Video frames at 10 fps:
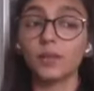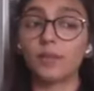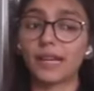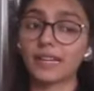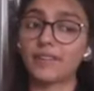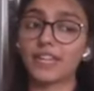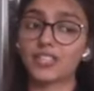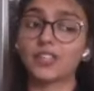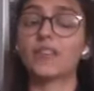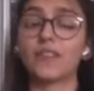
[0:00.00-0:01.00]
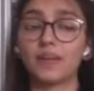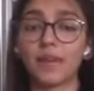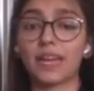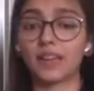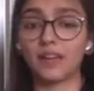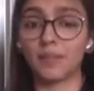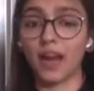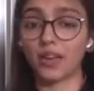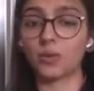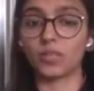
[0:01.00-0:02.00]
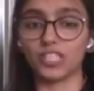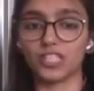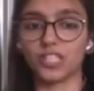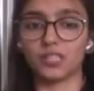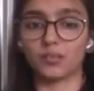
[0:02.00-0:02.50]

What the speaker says: My convection, if I bake in my OTG,